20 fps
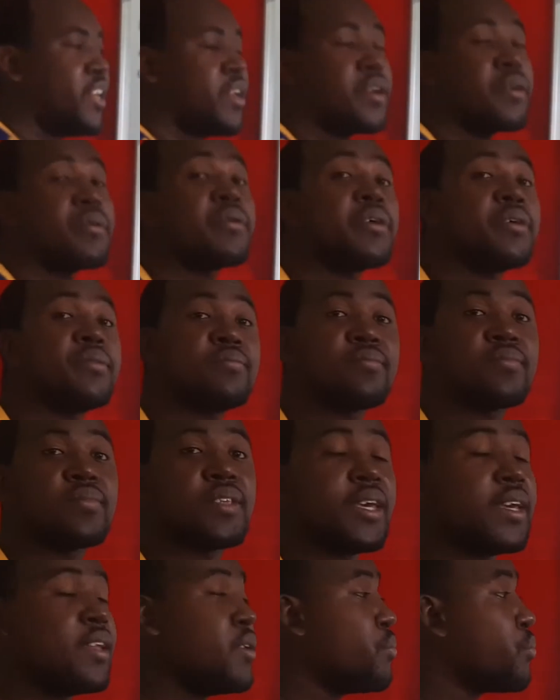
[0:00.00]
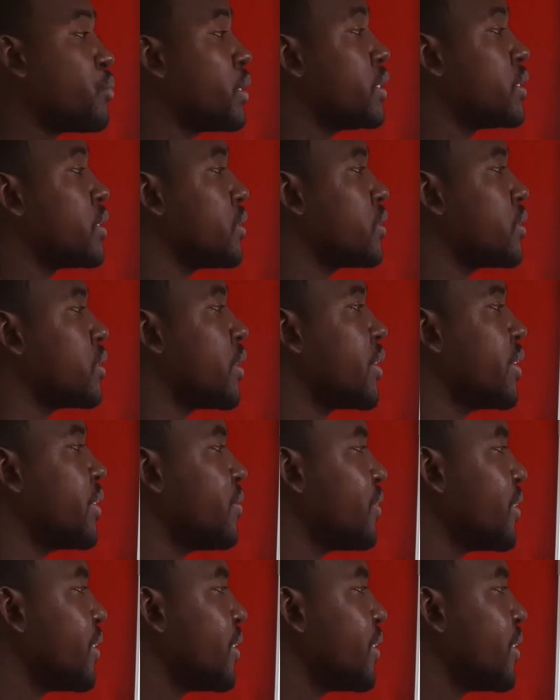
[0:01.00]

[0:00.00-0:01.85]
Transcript: area, any pressure, sorry,